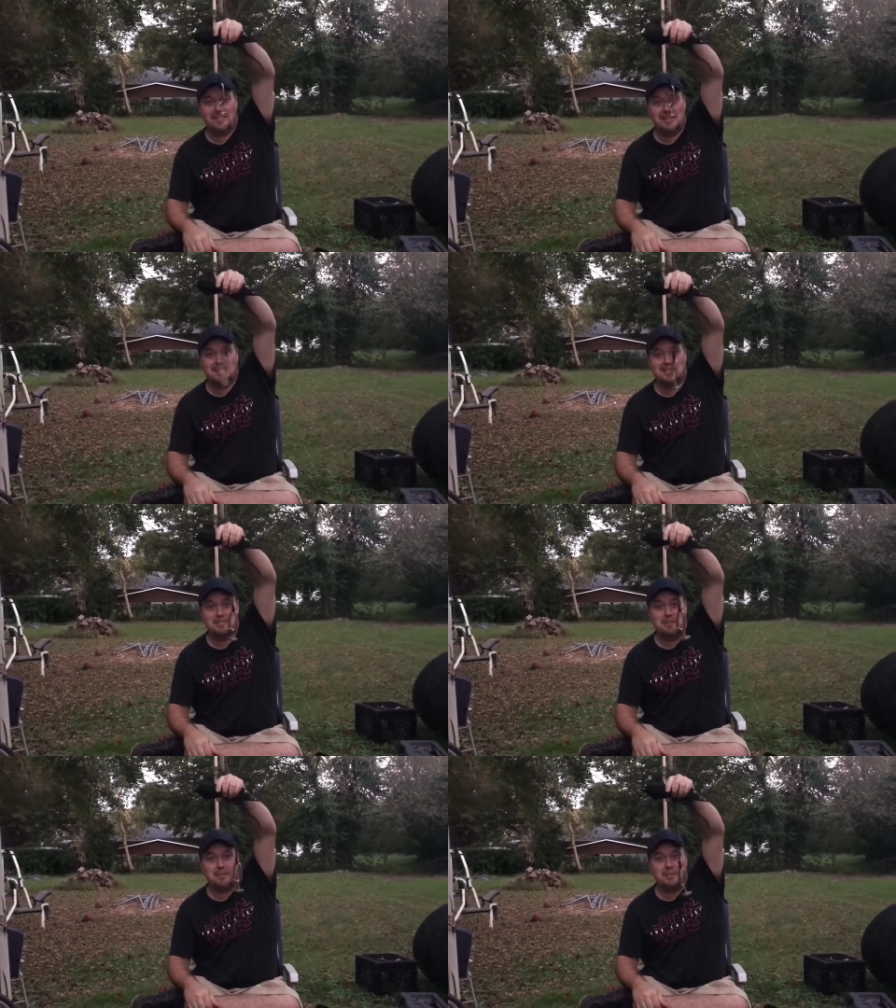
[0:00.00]
this as
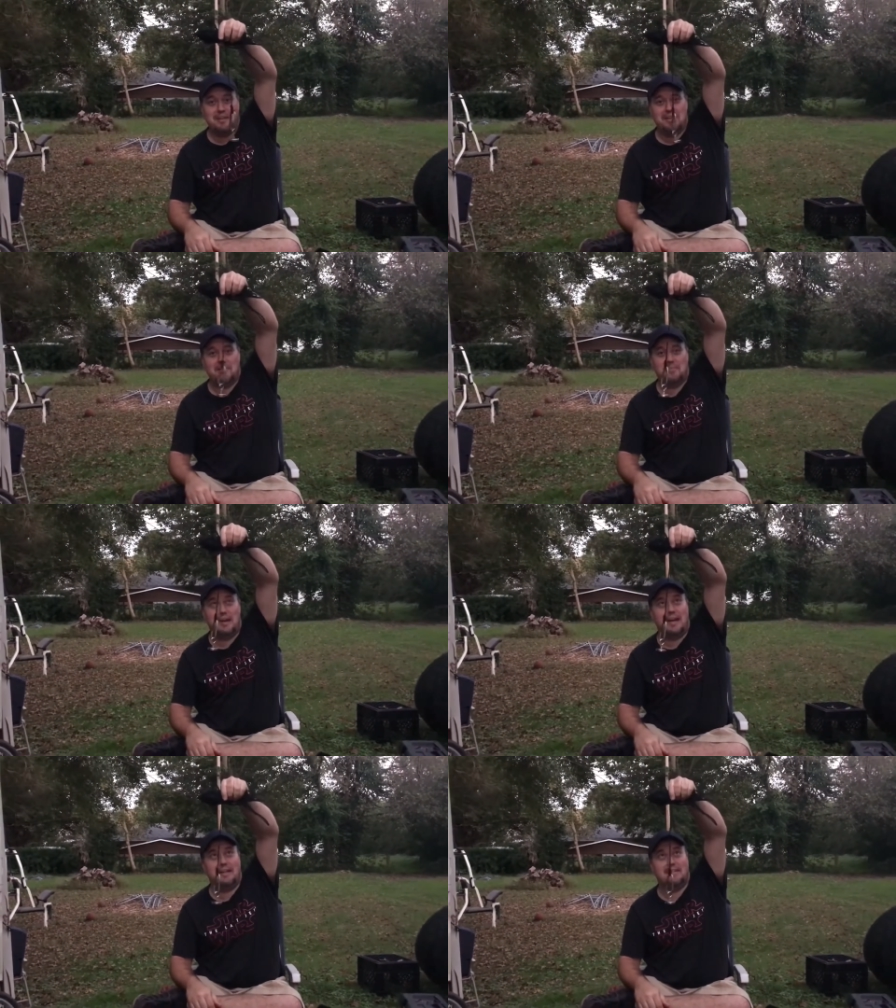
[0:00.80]
my beginner
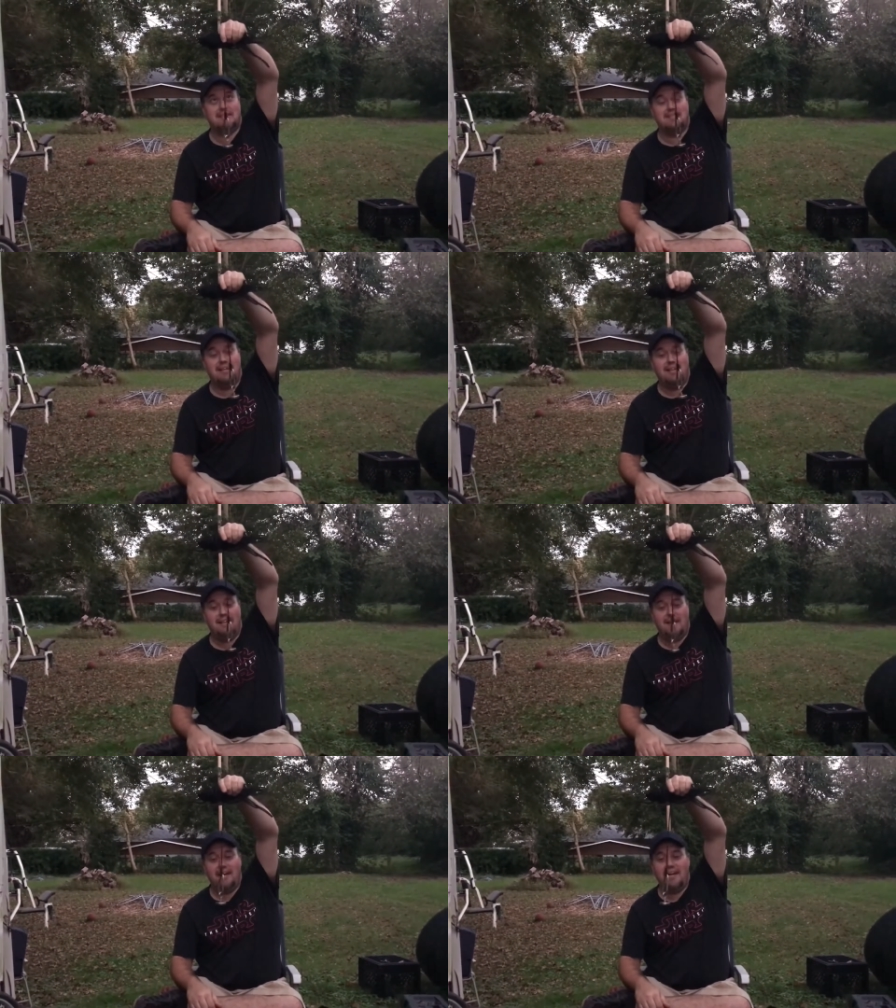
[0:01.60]
magnet.
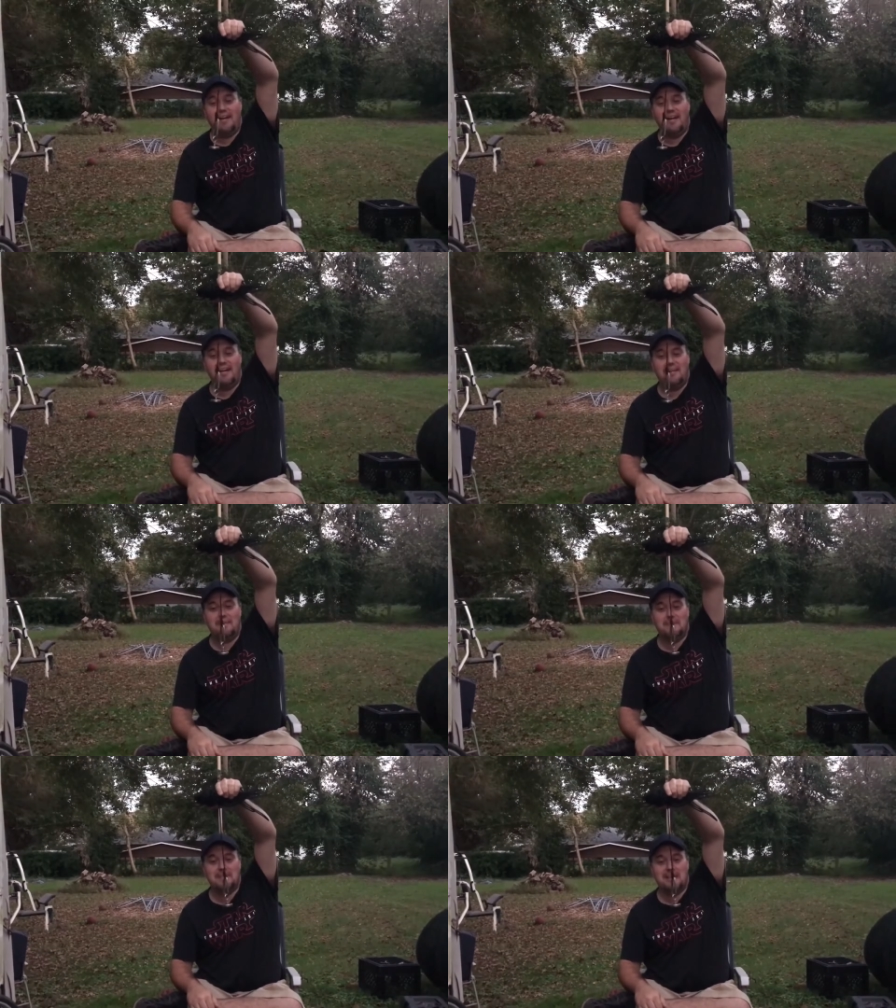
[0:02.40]

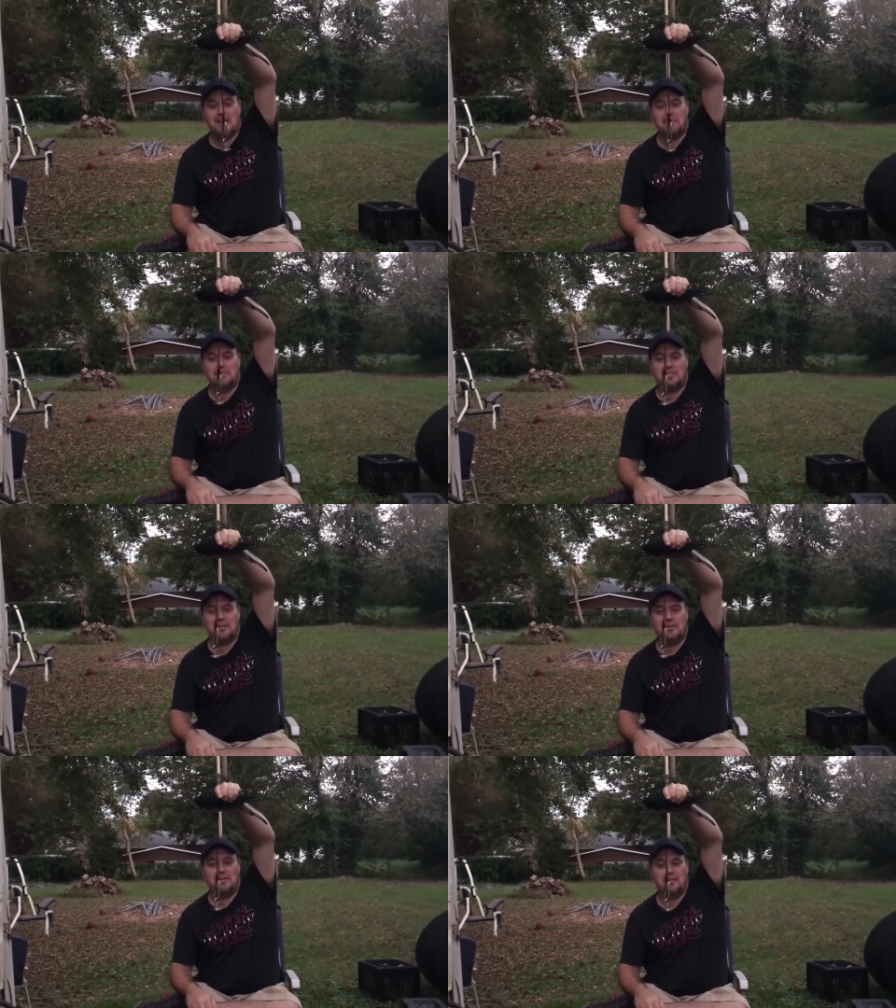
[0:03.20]
It came with
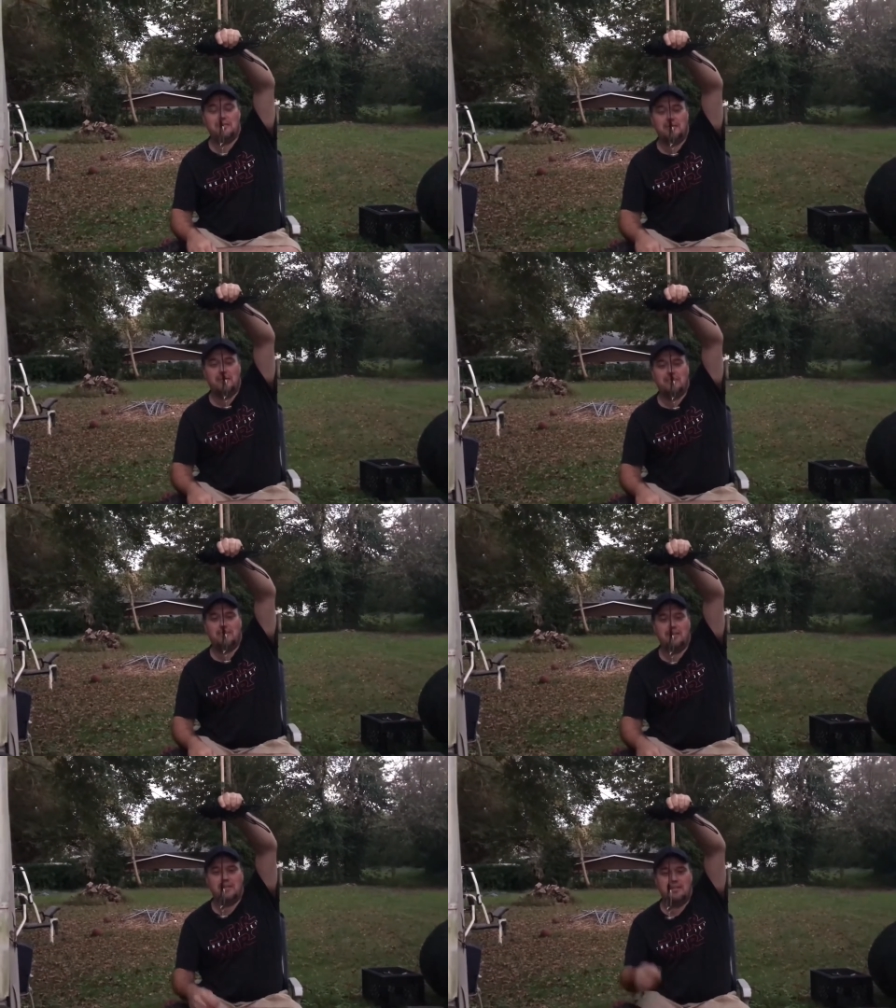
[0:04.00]
30
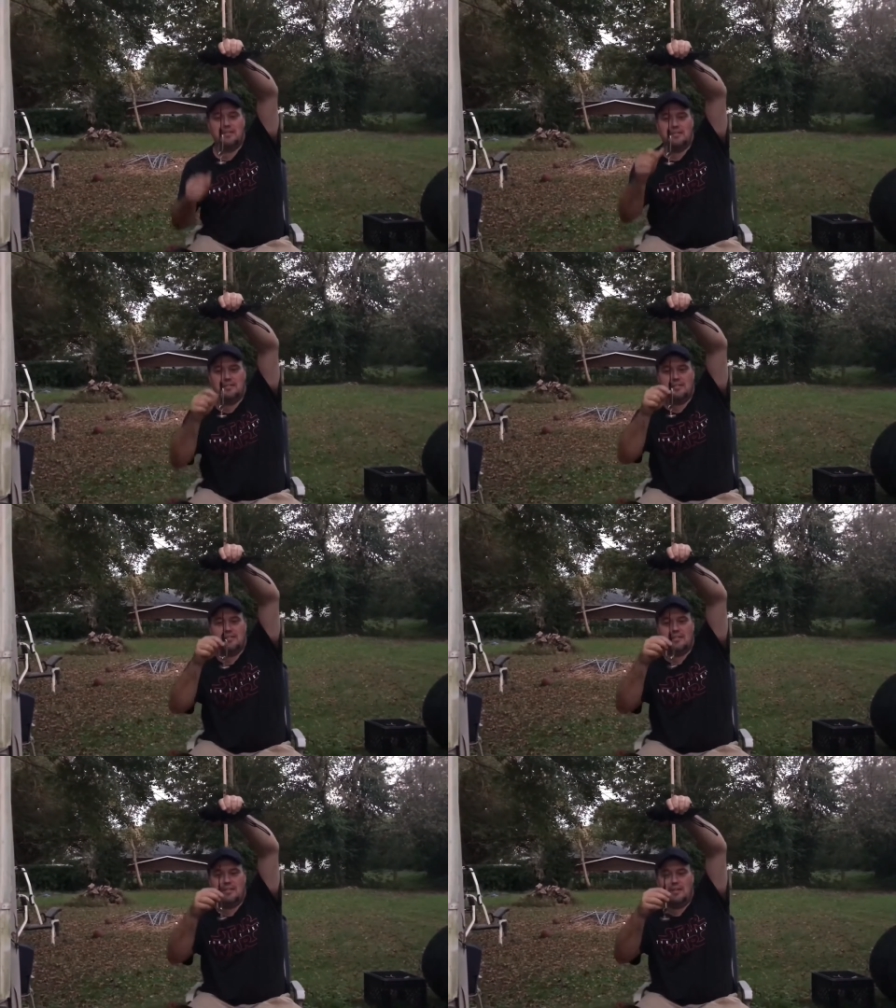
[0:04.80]
foot
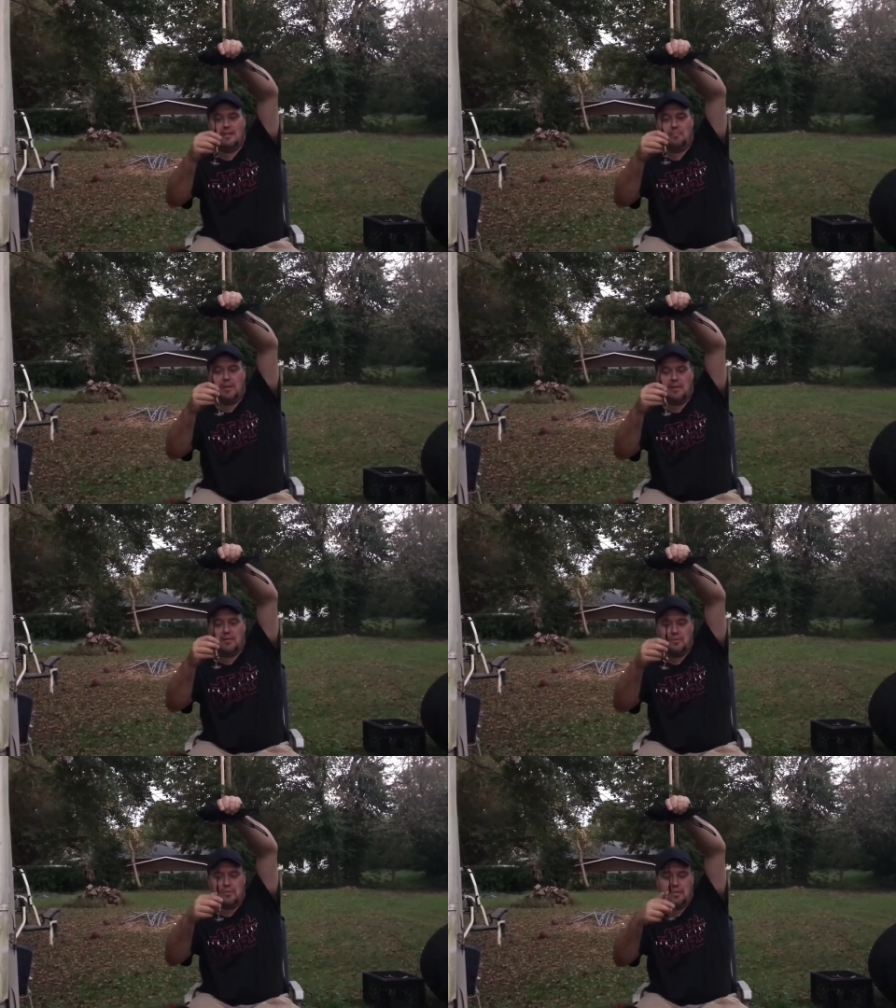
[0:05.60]
a
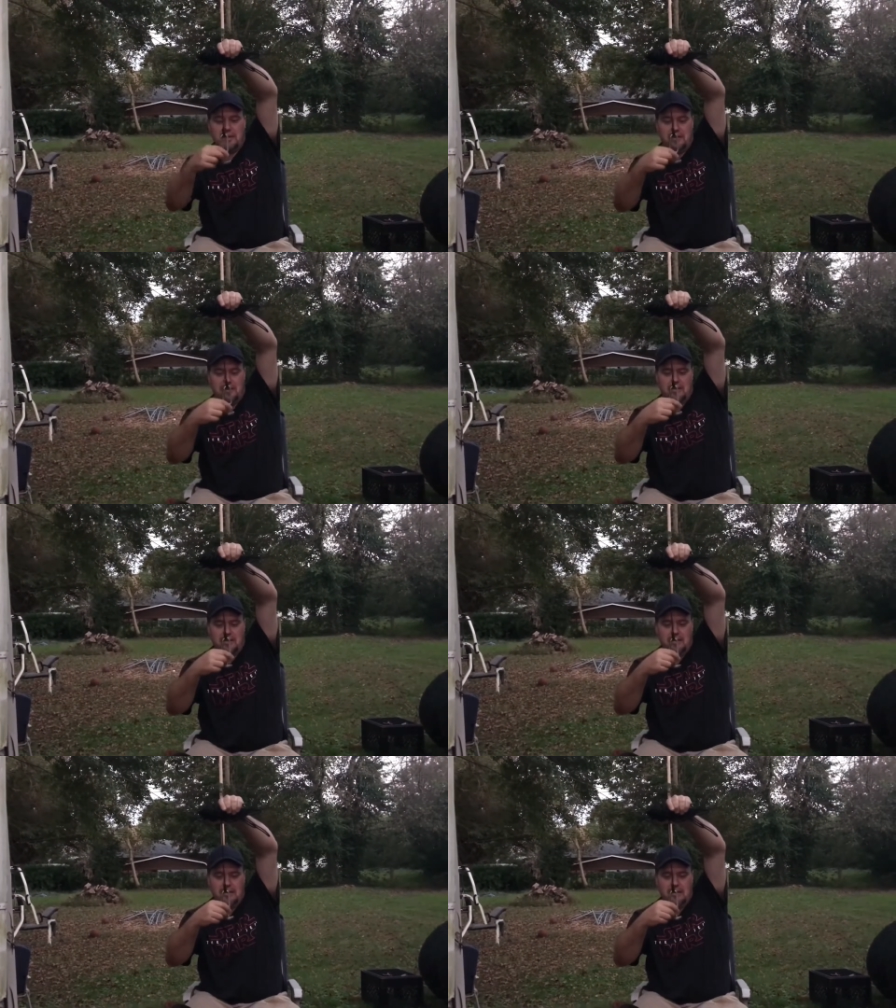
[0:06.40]
paracord here,